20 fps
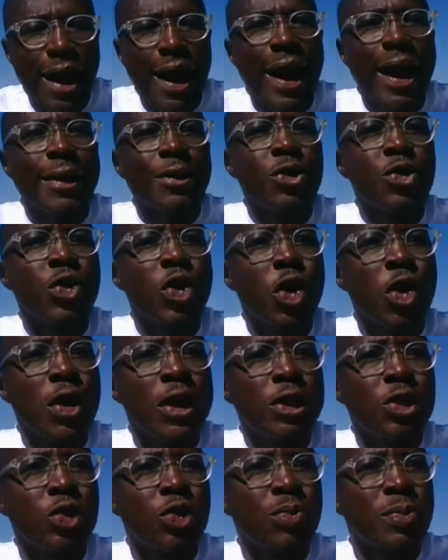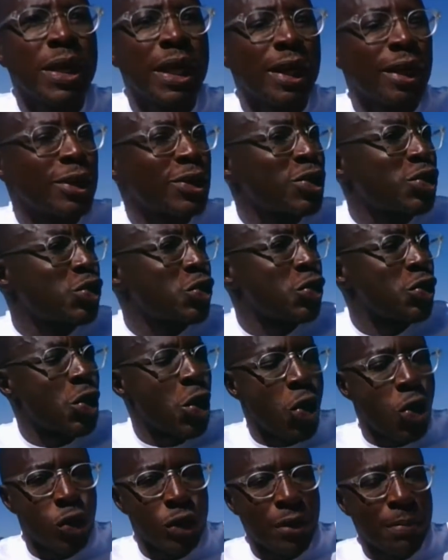Are you going to, because you
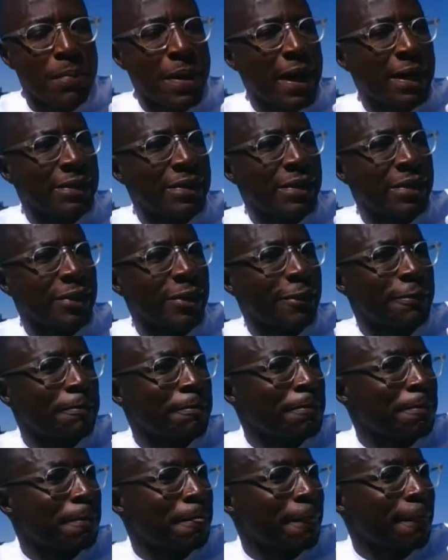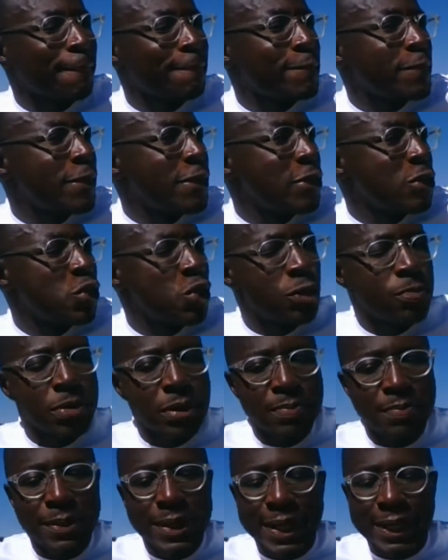know the pastor, you've
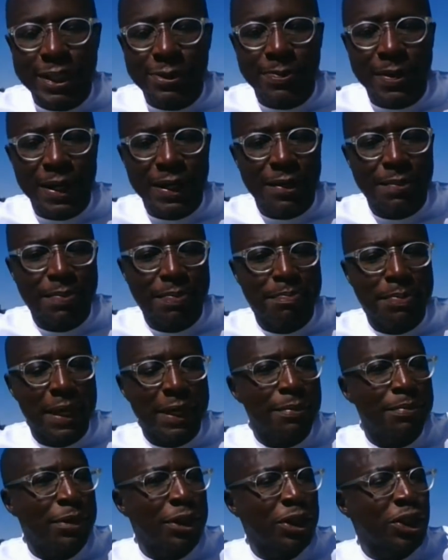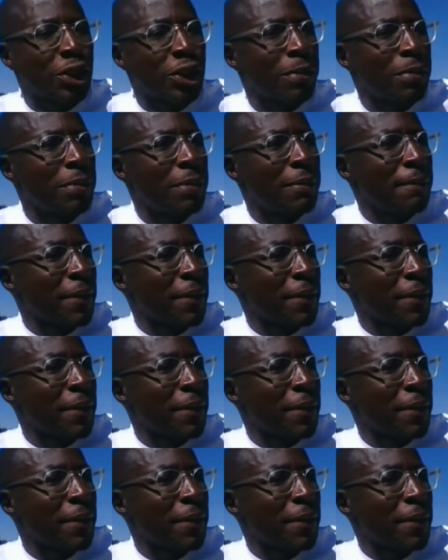been blessed by the bishop,